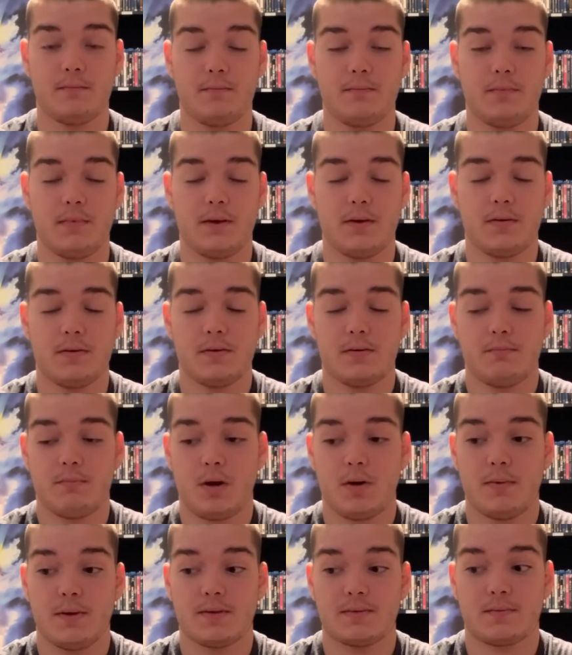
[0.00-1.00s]
there are
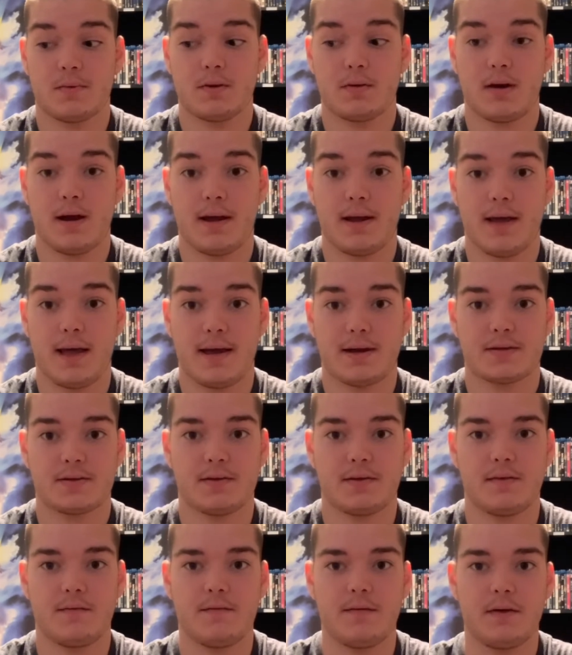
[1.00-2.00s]
moments where I
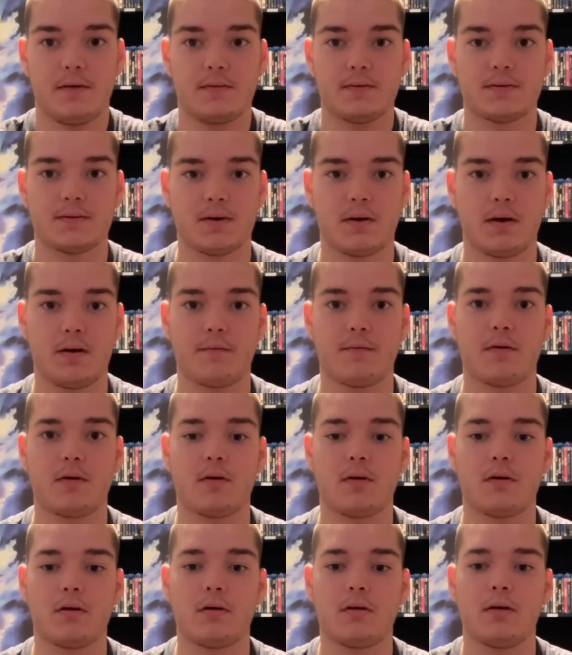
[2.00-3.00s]
actually felt sorry for
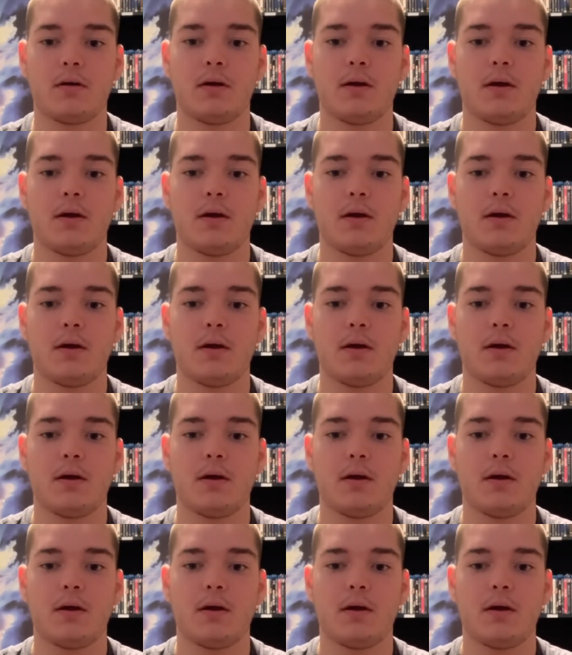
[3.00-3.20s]
her.